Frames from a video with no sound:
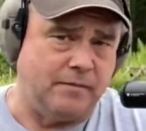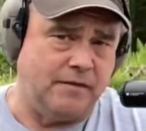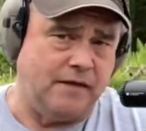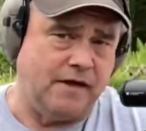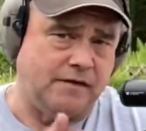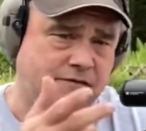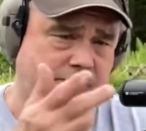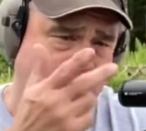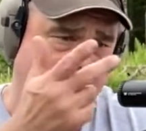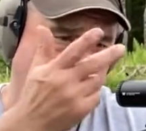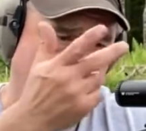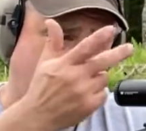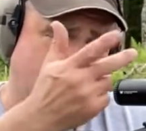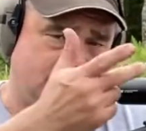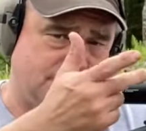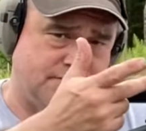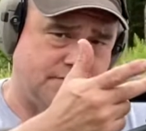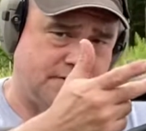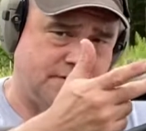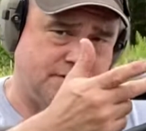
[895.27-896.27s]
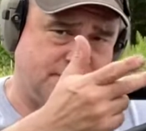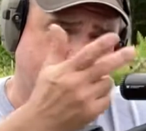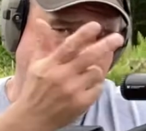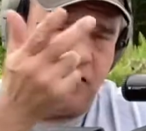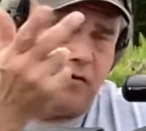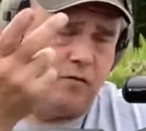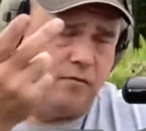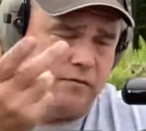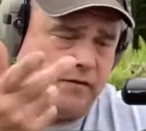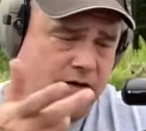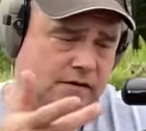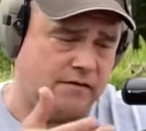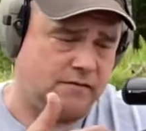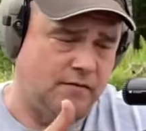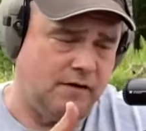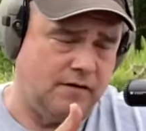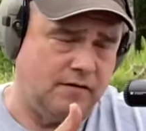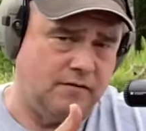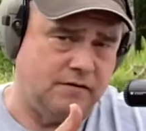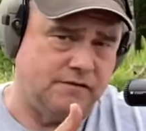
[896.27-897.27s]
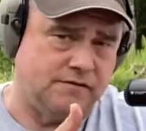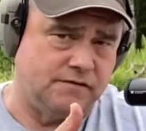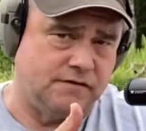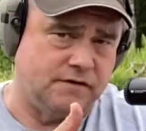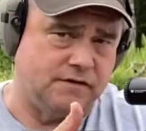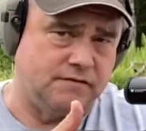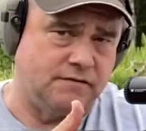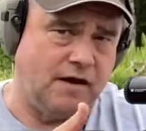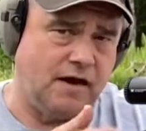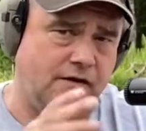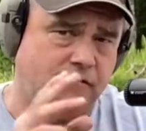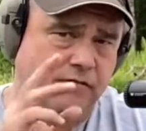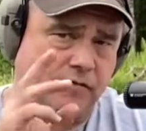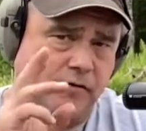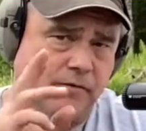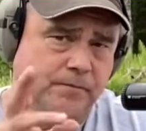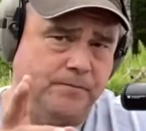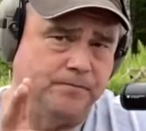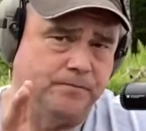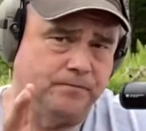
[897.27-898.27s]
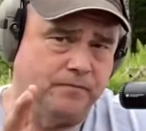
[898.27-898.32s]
And that's the way it was with this scope. That's the way it was with this rifle.